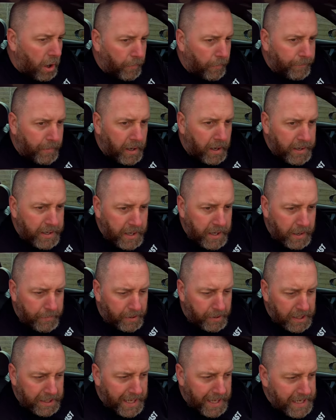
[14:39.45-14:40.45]
on
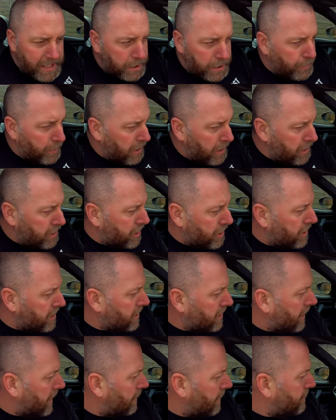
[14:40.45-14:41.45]
my latest
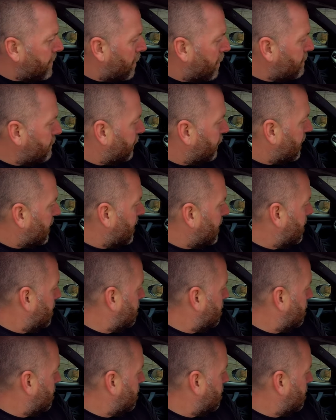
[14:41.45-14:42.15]
purchase. Hopefully